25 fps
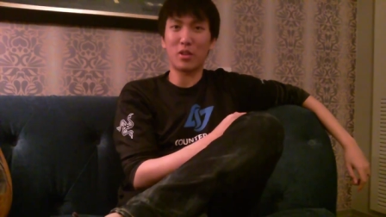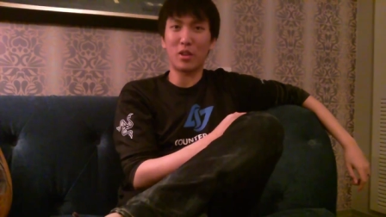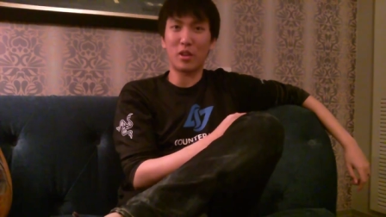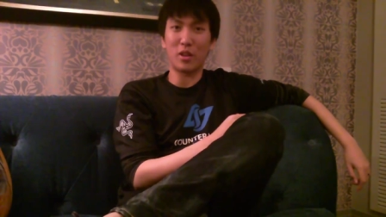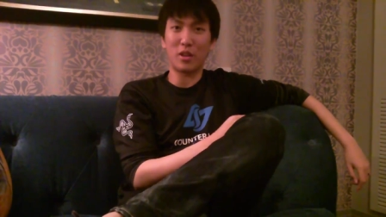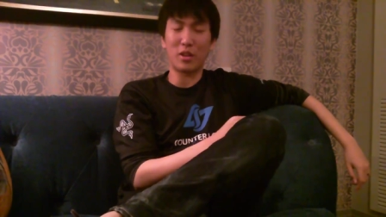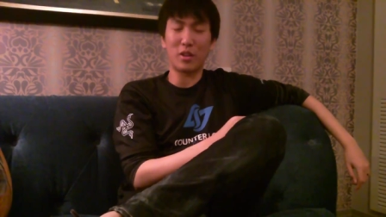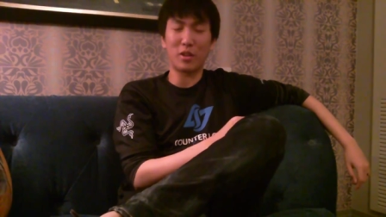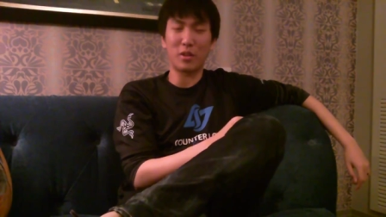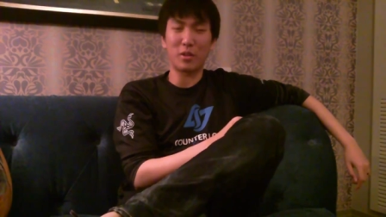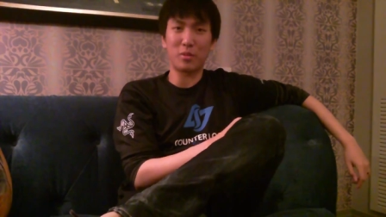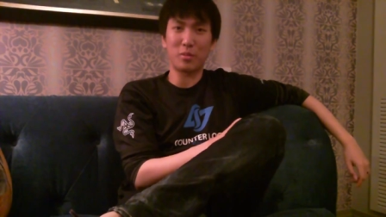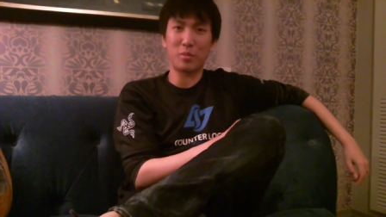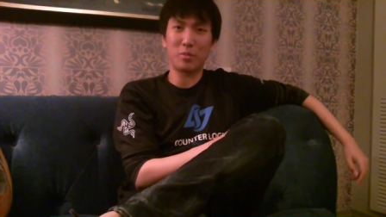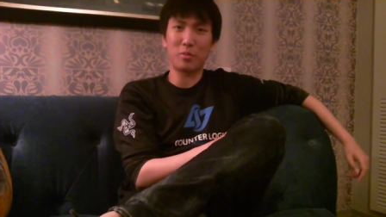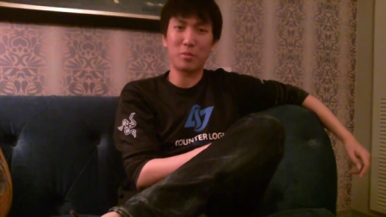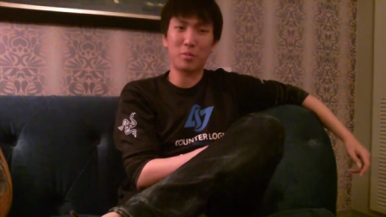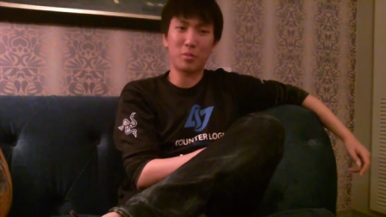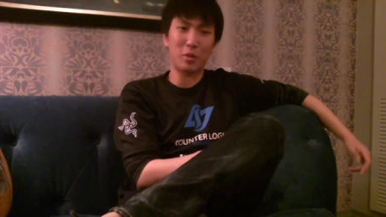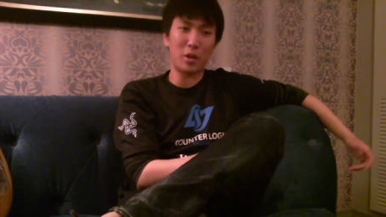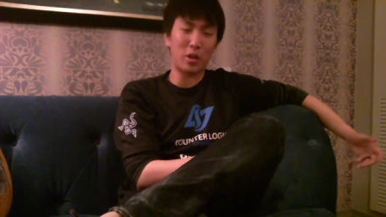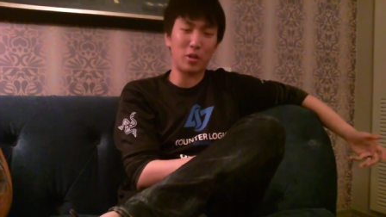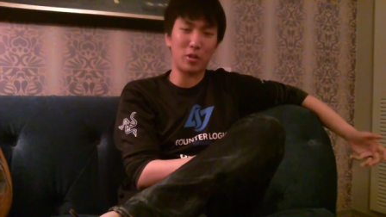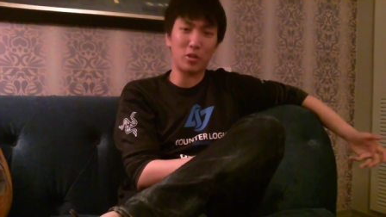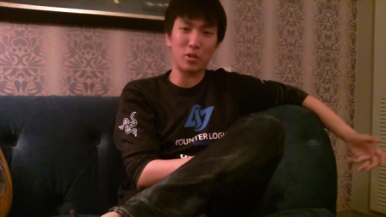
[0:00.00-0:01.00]

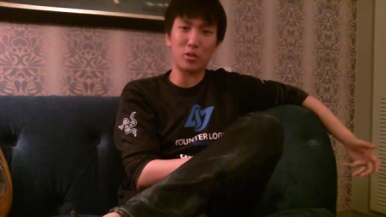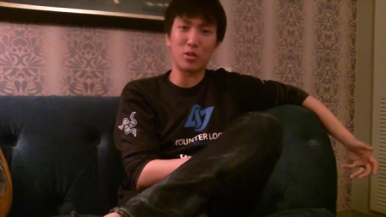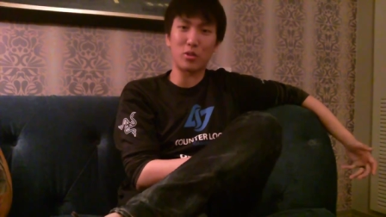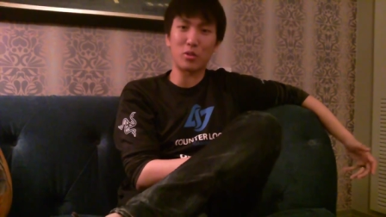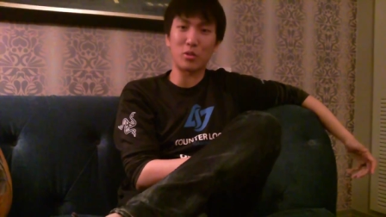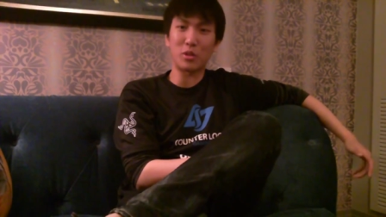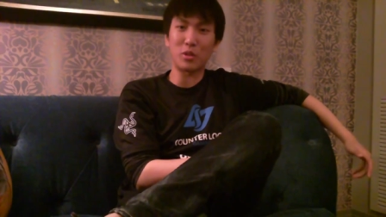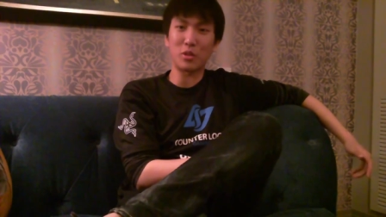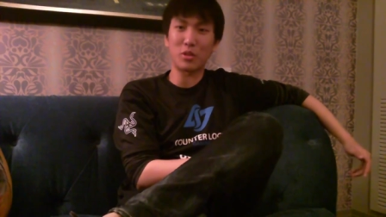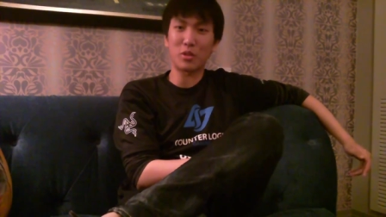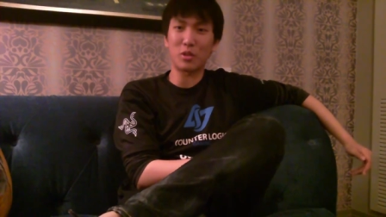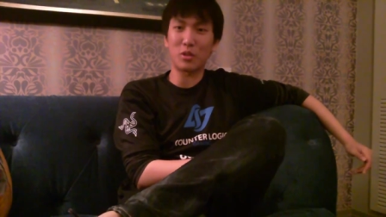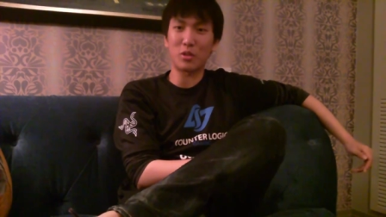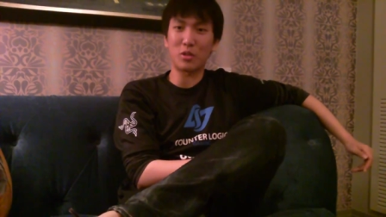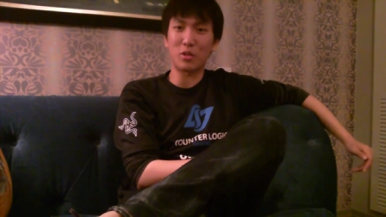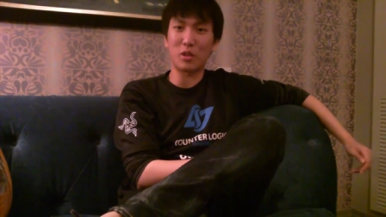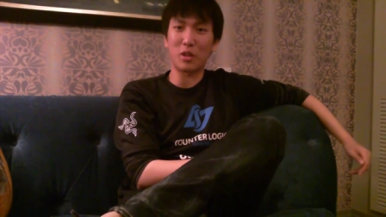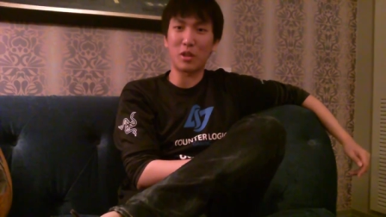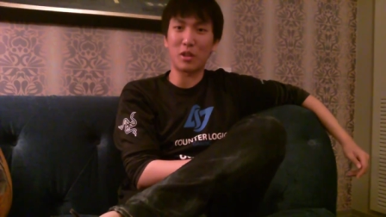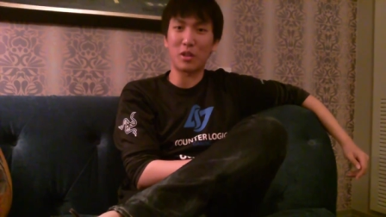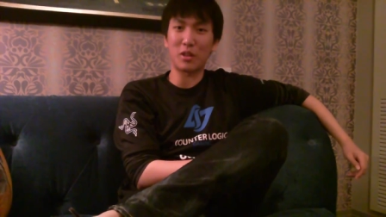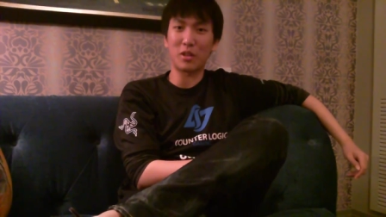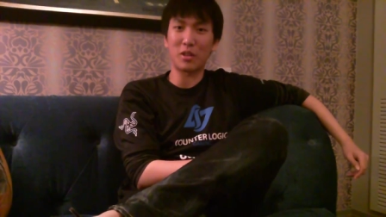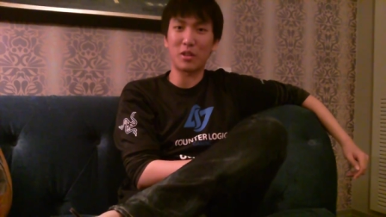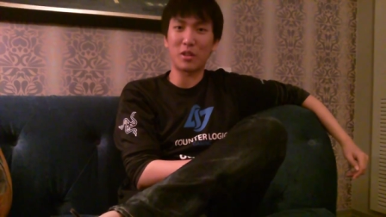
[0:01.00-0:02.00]
Character control, skill
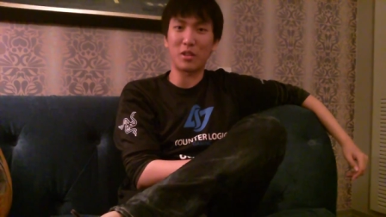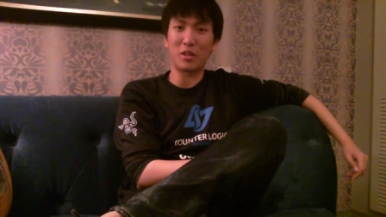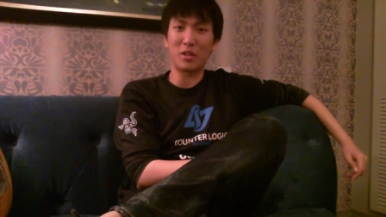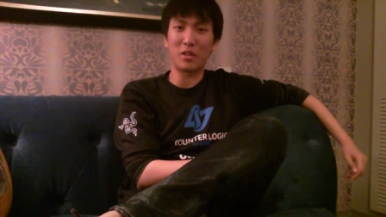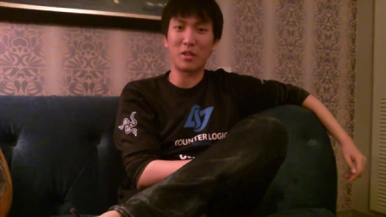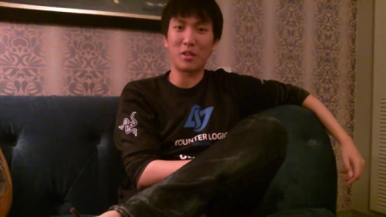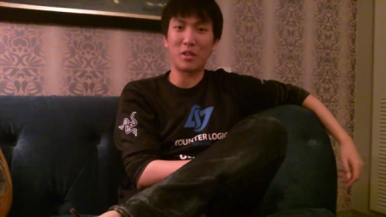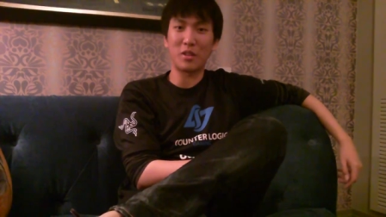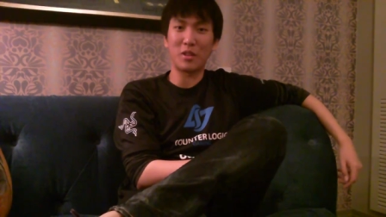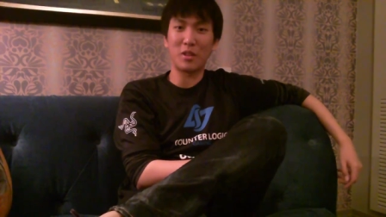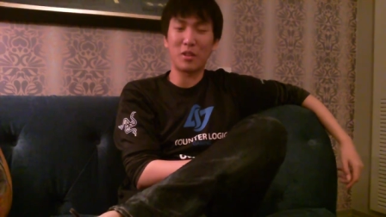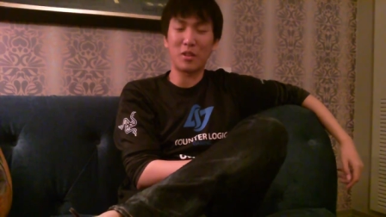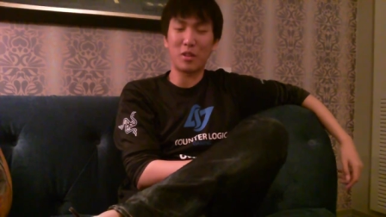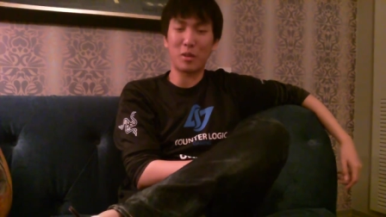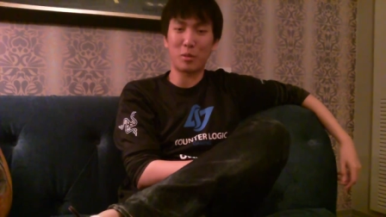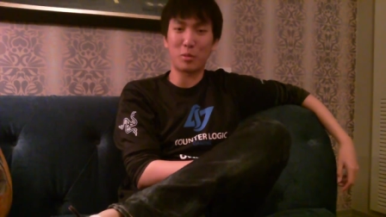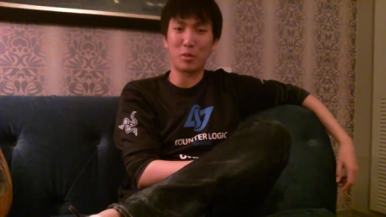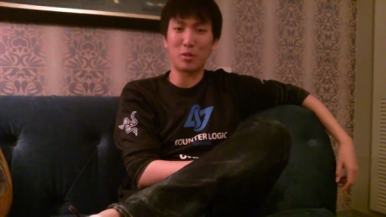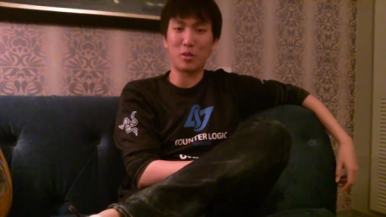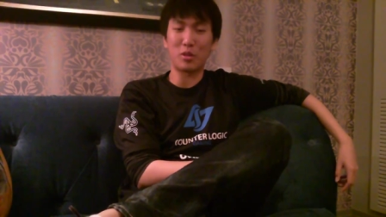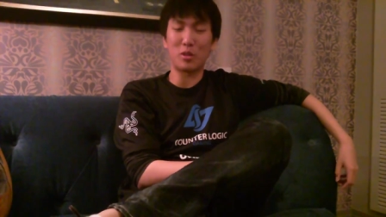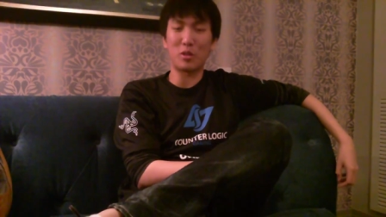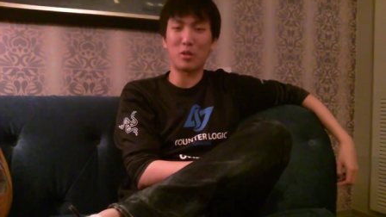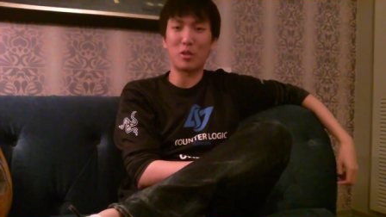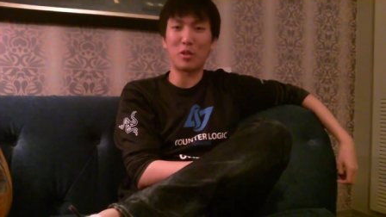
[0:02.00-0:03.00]
shotting, and like
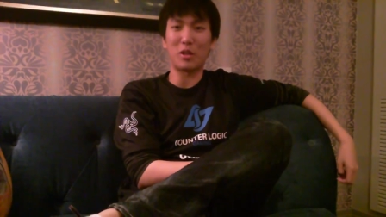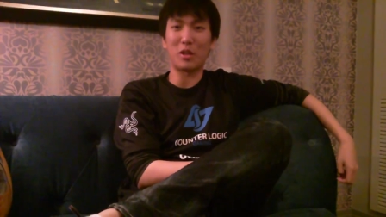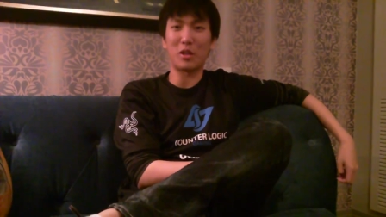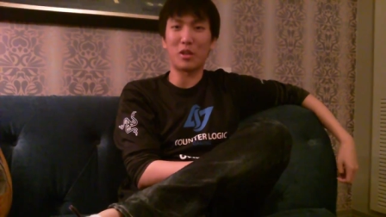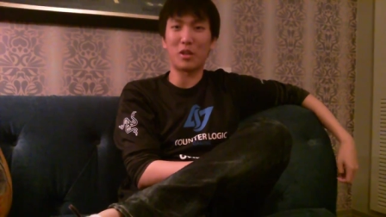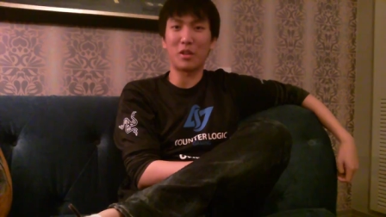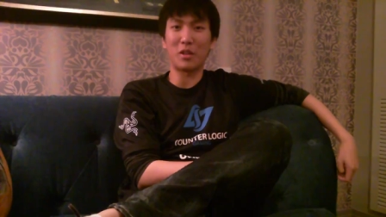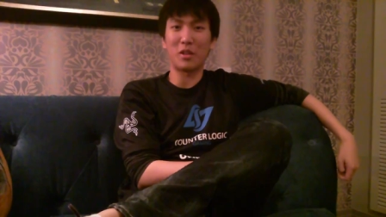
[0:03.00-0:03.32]
positioning.